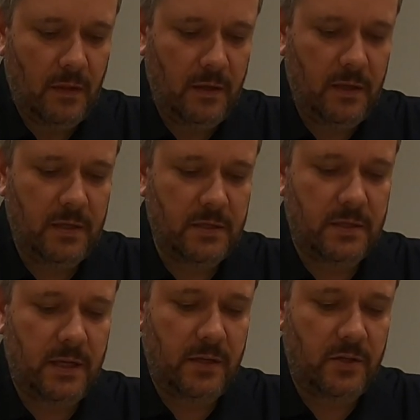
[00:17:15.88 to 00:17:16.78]
It doesn't
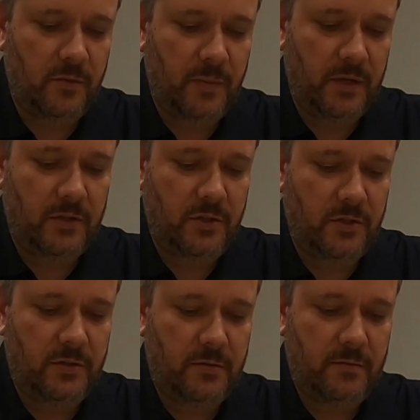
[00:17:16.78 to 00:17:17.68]
take too much,
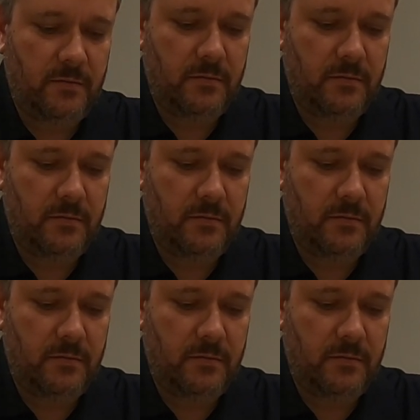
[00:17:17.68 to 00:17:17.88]
just